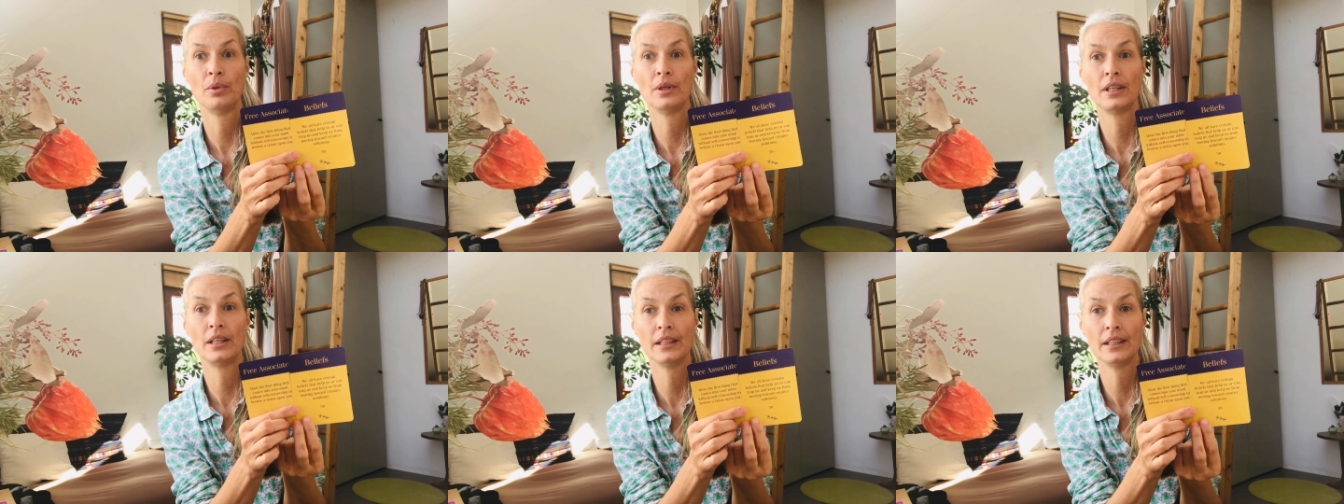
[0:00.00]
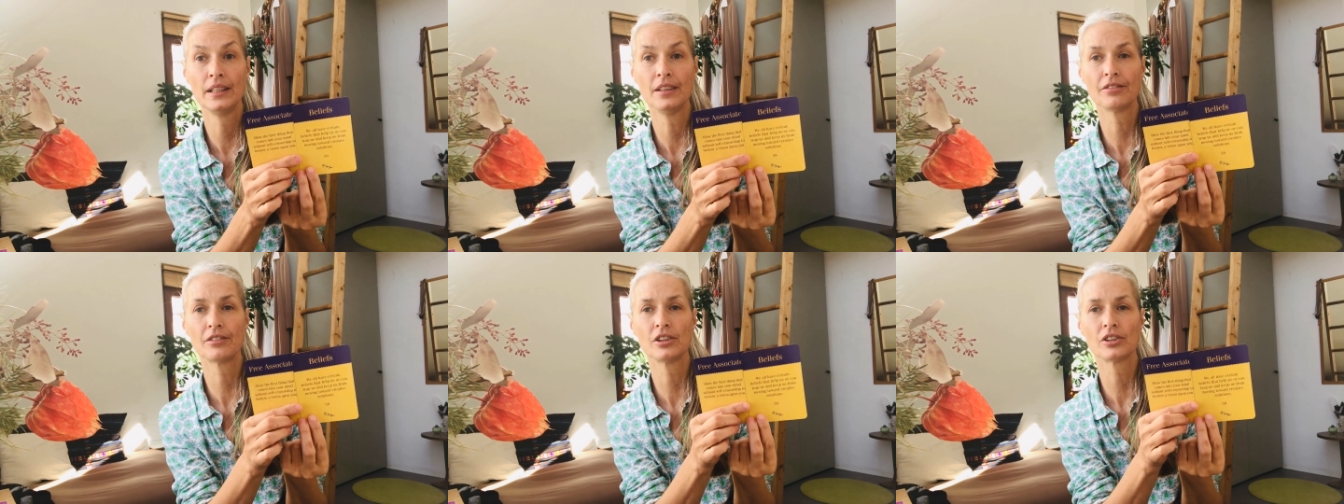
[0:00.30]

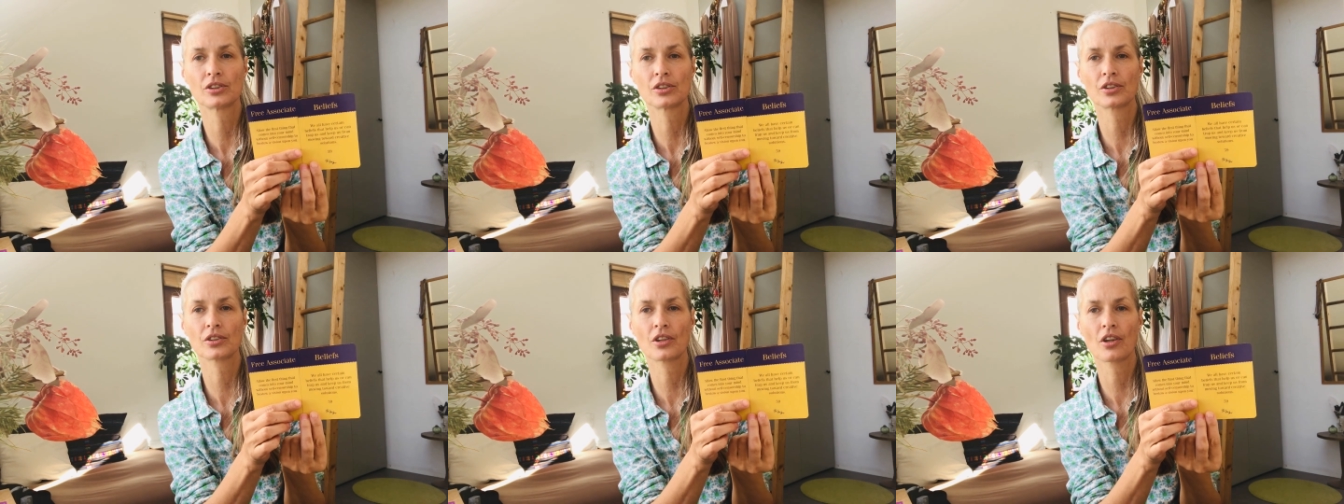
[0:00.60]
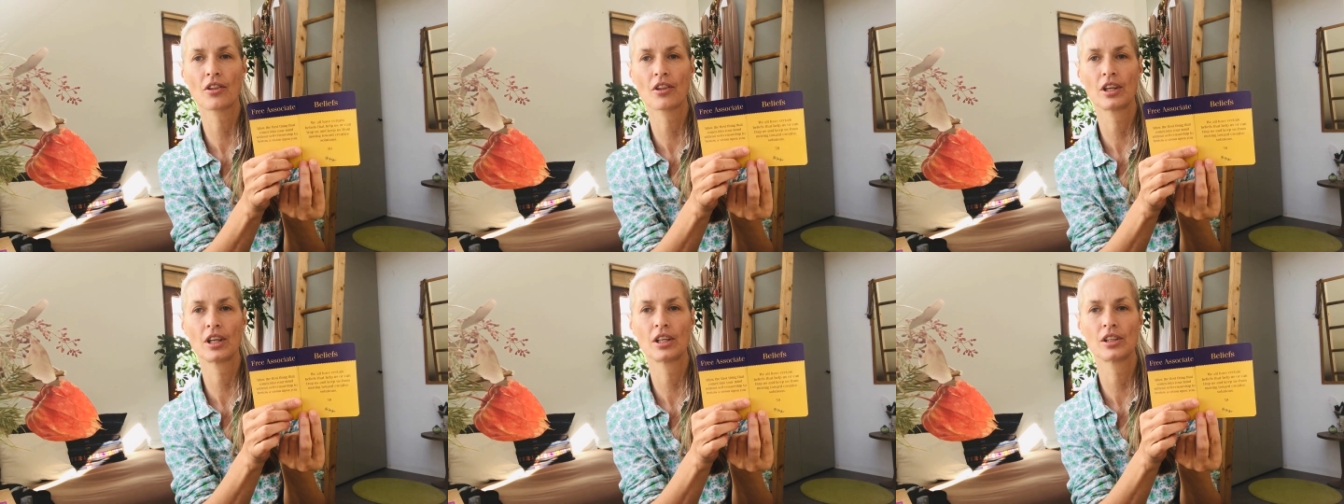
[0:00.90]
believed in certain
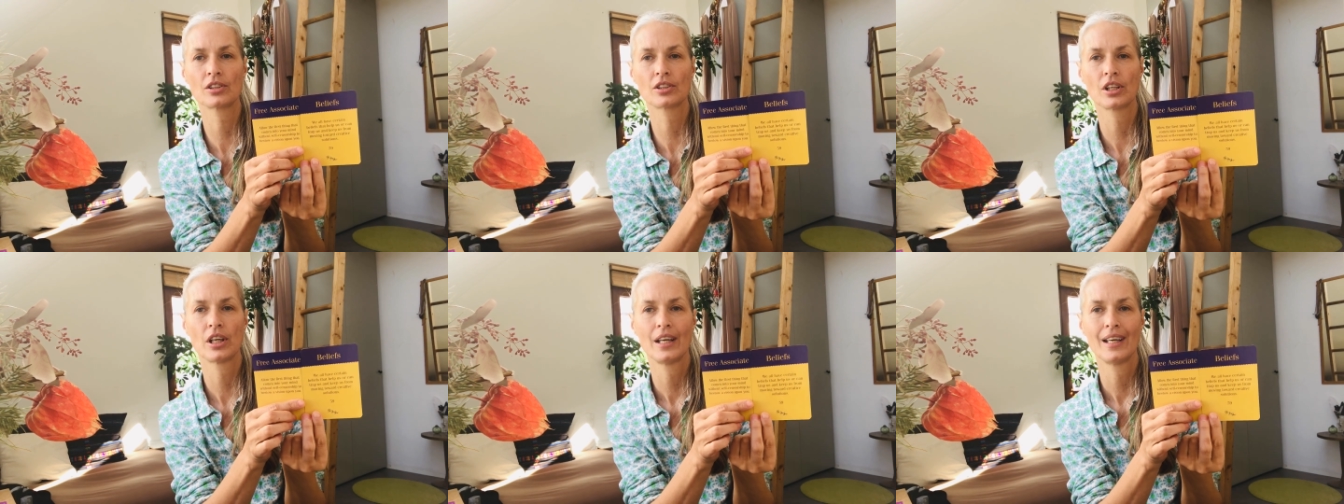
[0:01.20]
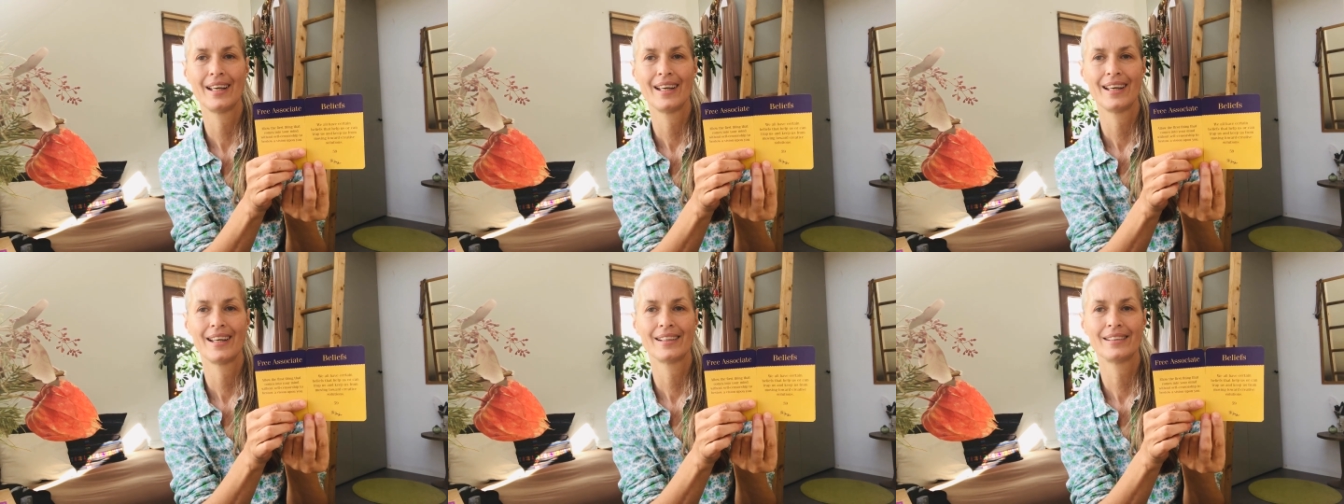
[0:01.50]
things,
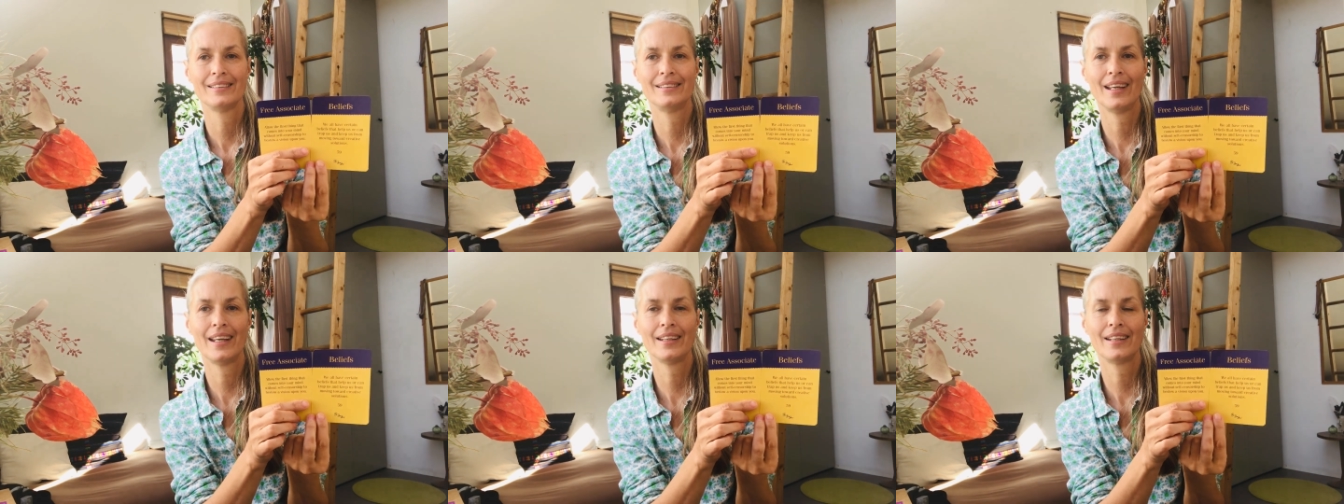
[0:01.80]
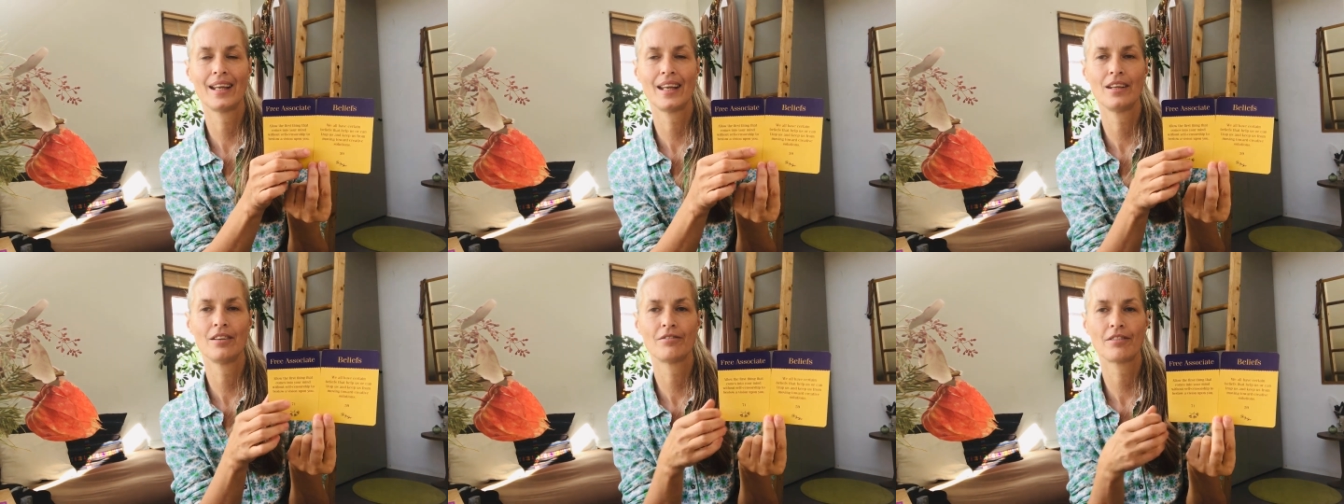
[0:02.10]
they
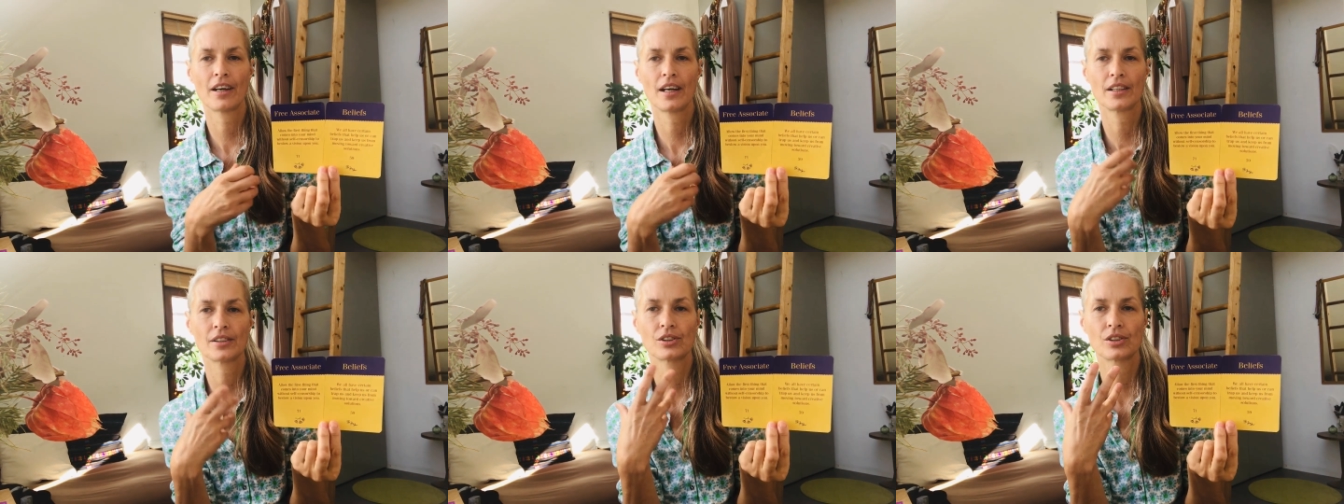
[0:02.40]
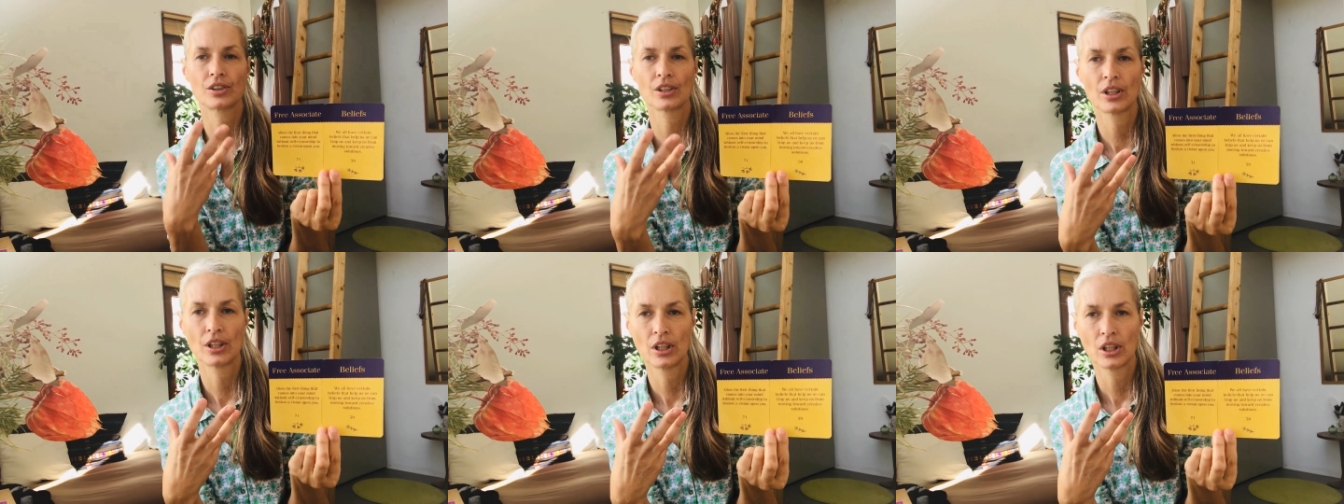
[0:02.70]
gave
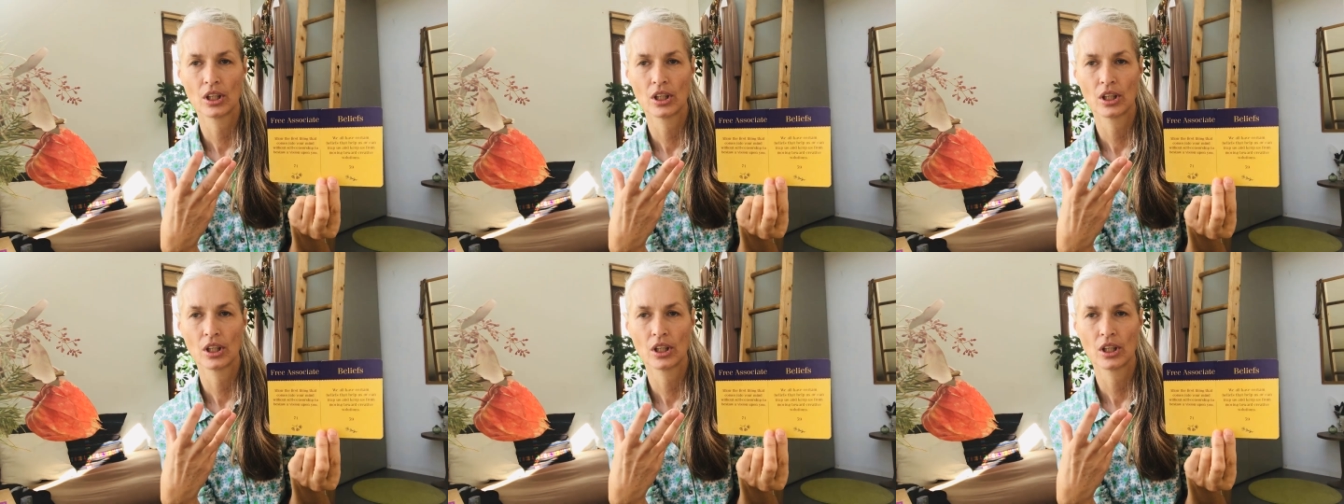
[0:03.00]
us